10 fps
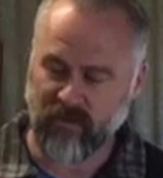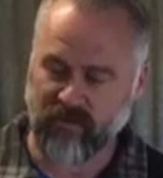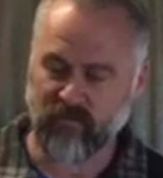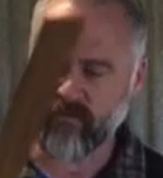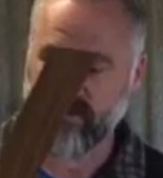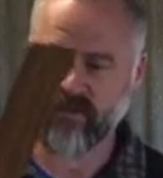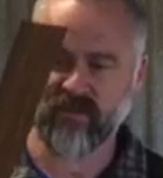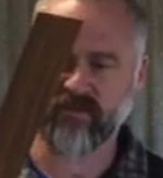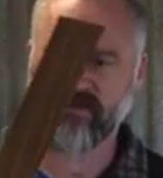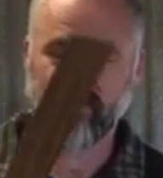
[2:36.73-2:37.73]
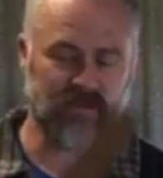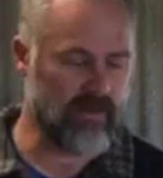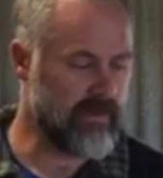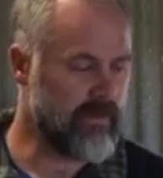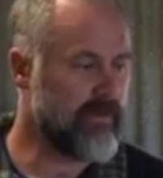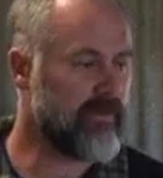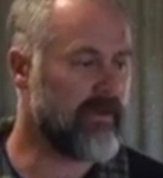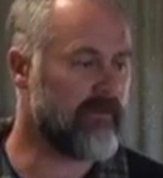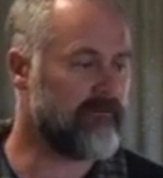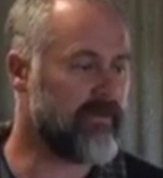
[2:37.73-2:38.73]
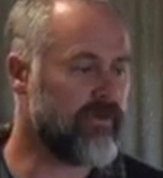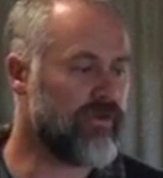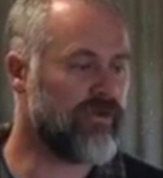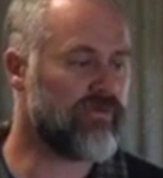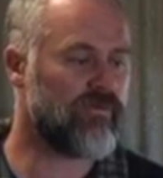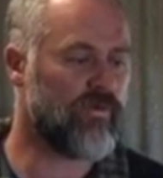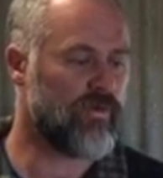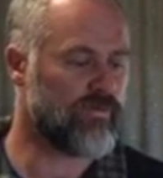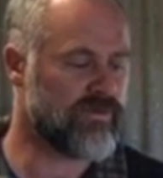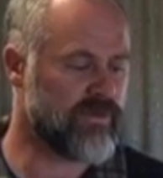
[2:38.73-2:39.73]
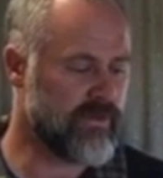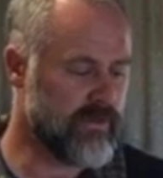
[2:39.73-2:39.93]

That's what this is. It's a very uniformed